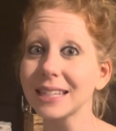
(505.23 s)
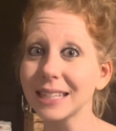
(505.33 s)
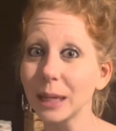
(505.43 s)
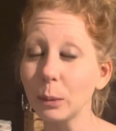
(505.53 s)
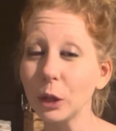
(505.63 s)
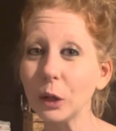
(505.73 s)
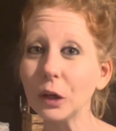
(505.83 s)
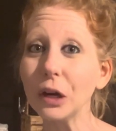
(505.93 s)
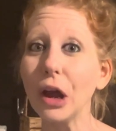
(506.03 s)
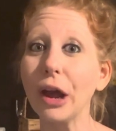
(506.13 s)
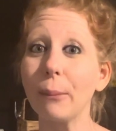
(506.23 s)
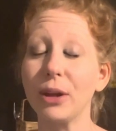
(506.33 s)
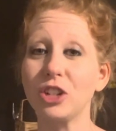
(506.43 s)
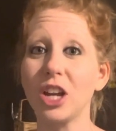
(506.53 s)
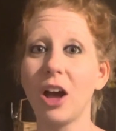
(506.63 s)
similar, but
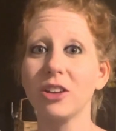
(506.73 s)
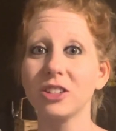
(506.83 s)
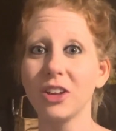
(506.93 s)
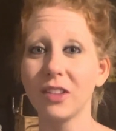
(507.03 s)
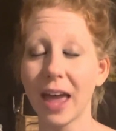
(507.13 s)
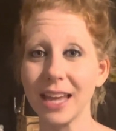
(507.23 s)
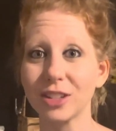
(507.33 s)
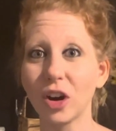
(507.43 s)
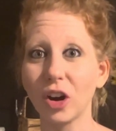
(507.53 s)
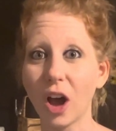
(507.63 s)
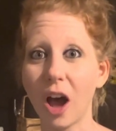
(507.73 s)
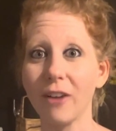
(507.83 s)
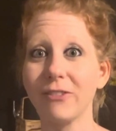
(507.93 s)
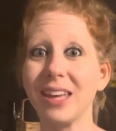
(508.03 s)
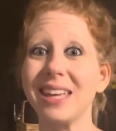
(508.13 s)
she also likes her
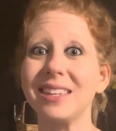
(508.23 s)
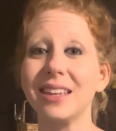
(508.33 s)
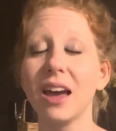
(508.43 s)
coffee